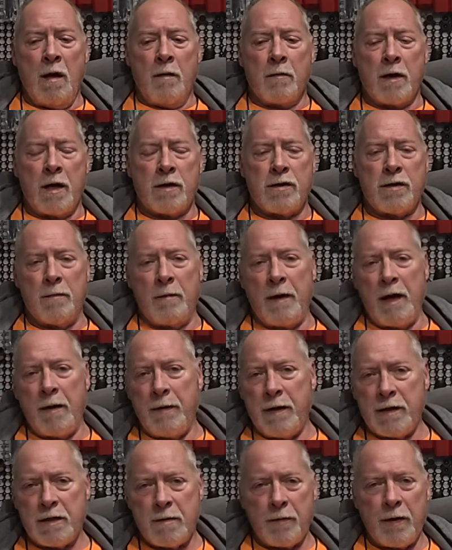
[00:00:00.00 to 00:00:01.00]
because there may
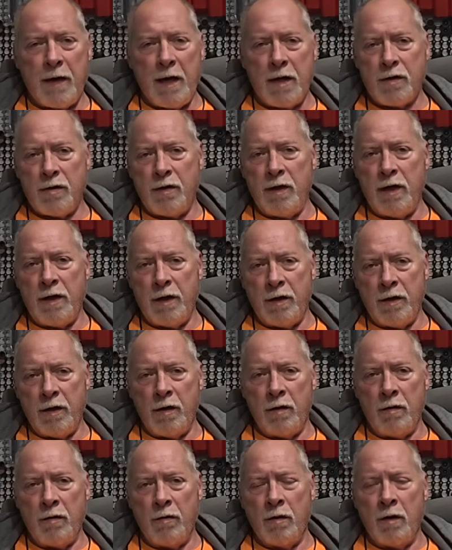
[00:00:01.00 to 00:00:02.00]
be some things you need to
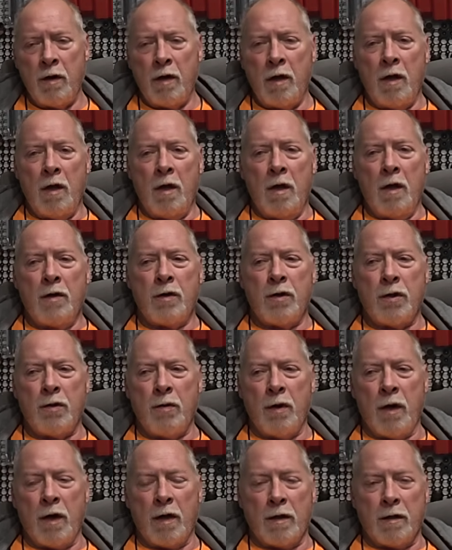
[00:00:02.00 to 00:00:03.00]
do
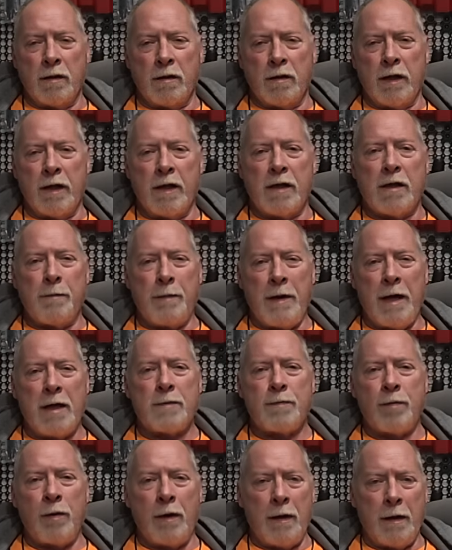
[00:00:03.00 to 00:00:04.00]
to get the
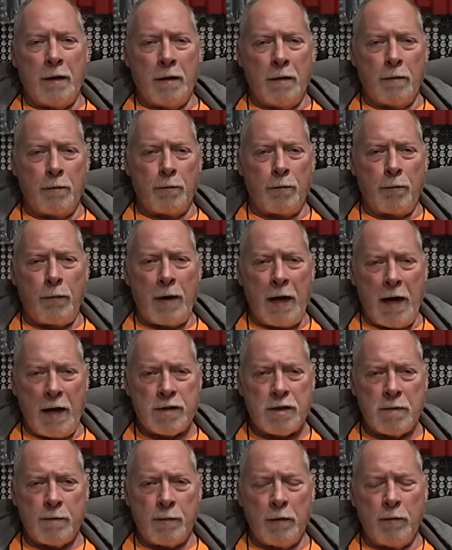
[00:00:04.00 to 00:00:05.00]
best print
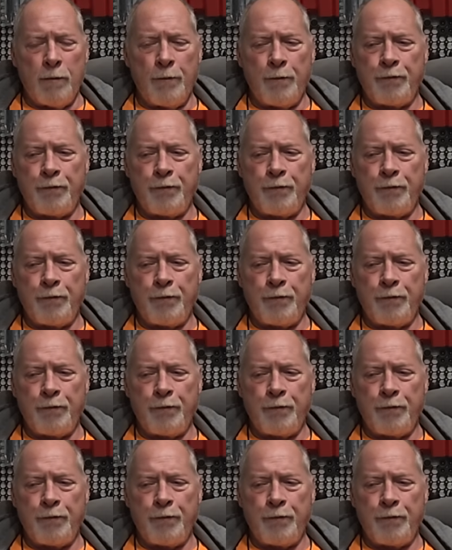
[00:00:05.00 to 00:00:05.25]
possible.